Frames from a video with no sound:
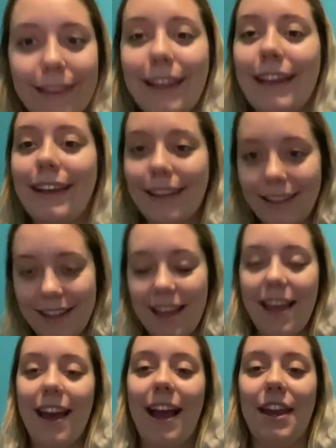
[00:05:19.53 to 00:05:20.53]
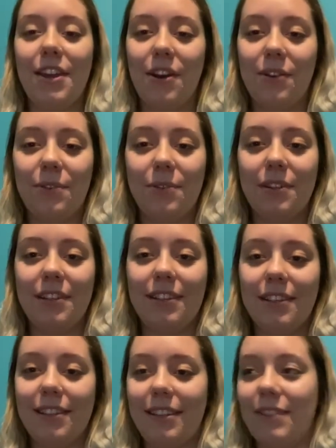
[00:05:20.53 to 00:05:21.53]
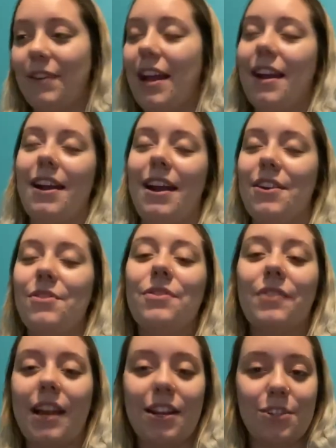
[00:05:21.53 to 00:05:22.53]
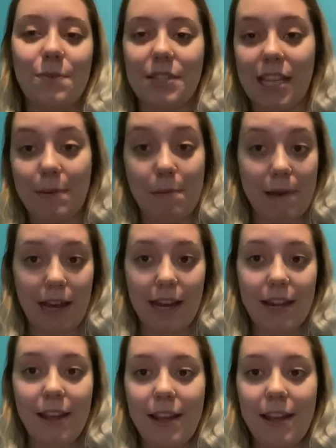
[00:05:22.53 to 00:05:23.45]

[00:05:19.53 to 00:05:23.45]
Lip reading: Like, I knew the reaction wasn't gonna be bad,